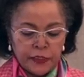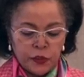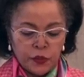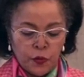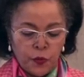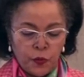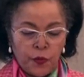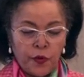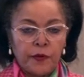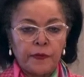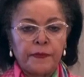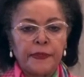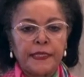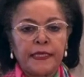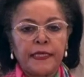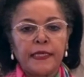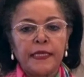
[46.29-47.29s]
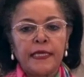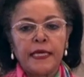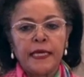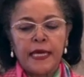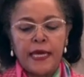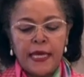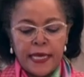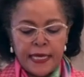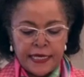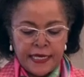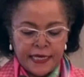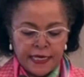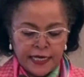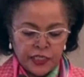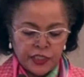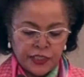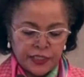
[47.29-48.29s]
so warmly and
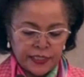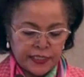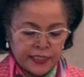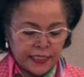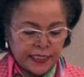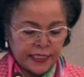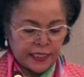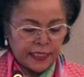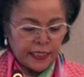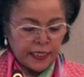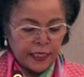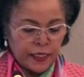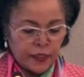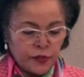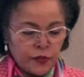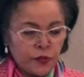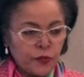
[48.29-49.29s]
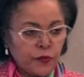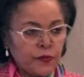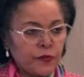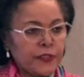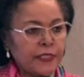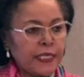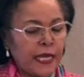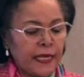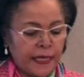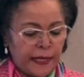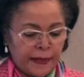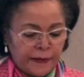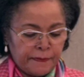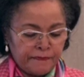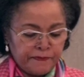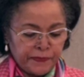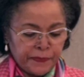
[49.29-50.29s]
graciously to Lusaka.
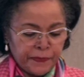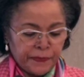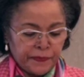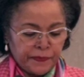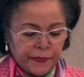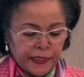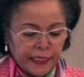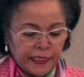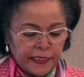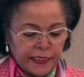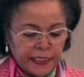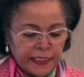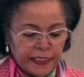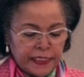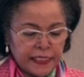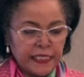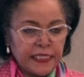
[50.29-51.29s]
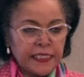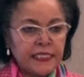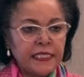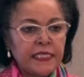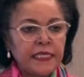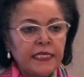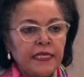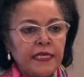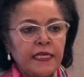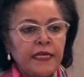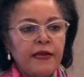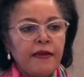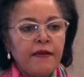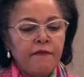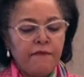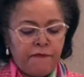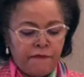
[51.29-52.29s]
This city,
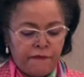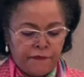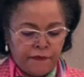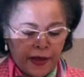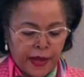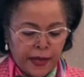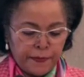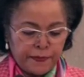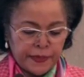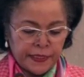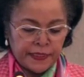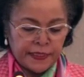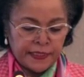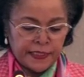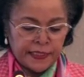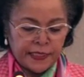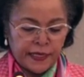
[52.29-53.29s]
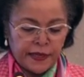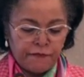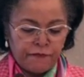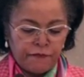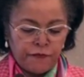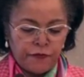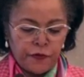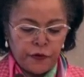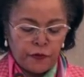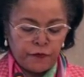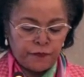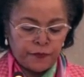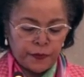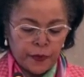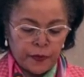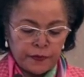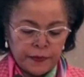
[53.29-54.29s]
vibrant and full of
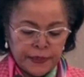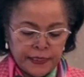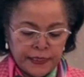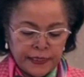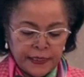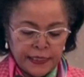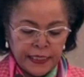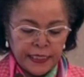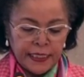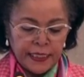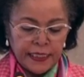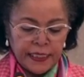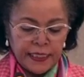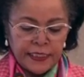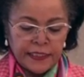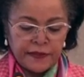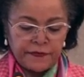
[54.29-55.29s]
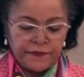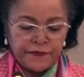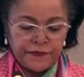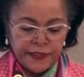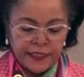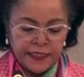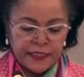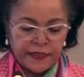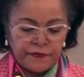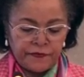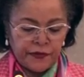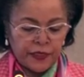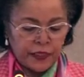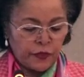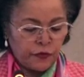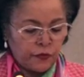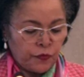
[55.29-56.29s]
promise, is a fitting
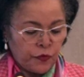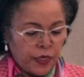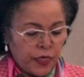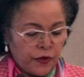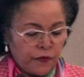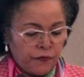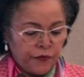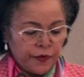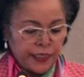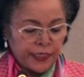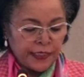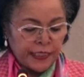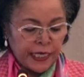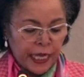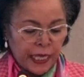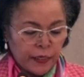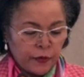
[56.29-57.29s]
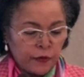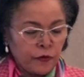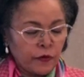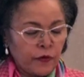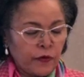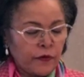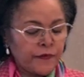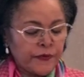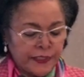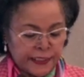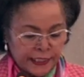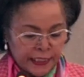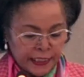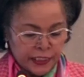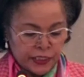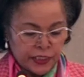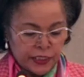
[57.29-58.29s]
venue for a dialogue of
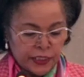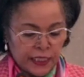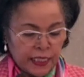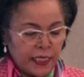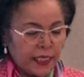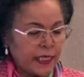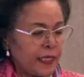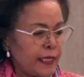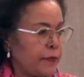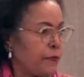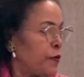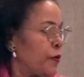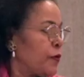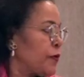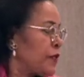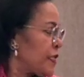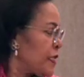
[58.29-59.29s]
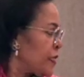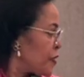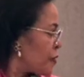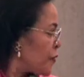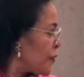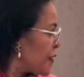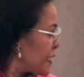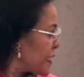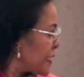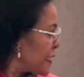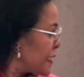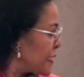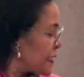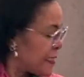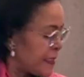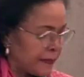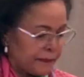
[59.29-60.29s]
such importance, Your
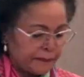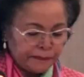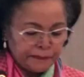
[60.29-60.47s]
Excellency.